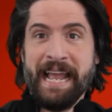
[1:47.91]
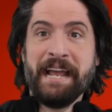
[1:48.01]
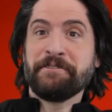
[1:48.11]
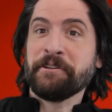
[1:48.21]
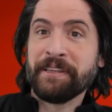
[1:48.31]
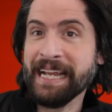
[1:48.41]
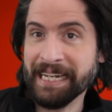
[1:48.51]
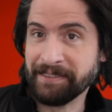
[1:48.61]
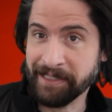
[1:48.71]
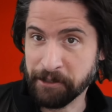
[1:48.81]
Enter the
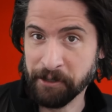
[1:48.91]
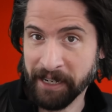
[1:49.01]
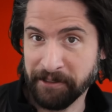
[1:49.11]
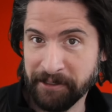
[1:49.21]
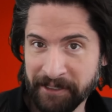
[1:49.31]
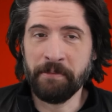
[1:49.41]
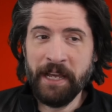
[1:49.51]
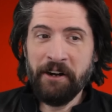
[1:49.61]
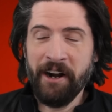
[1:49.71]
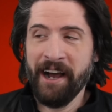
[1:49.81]
antitrust. From
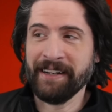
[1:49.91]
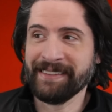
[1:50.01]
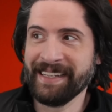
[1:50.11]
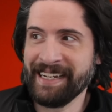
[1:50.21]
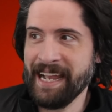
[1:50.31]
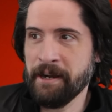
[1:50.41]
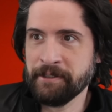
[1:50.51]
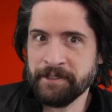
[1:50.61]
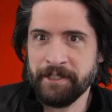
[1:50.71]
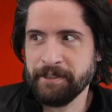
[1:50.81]
there on, it's like, yeah,
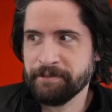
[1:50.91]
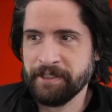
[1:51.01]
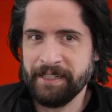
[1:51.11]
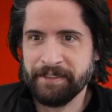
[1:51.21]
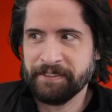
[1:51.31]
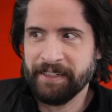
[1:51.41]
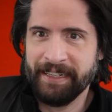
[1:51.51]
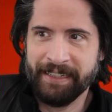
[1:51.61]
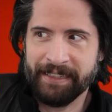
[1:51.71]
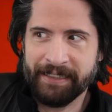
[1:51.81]
we're totally friends,
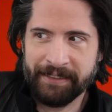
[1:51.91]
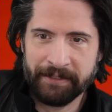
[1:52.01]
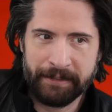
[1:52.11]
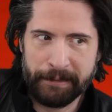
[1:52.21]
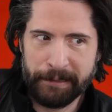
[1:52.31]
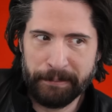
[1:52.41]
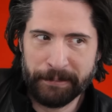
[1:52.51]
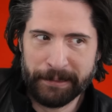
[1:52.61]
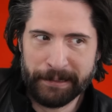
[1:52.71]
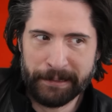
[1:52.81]
right? Uh-huh, keep
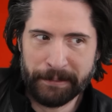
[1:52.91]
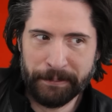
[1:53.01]
an eye on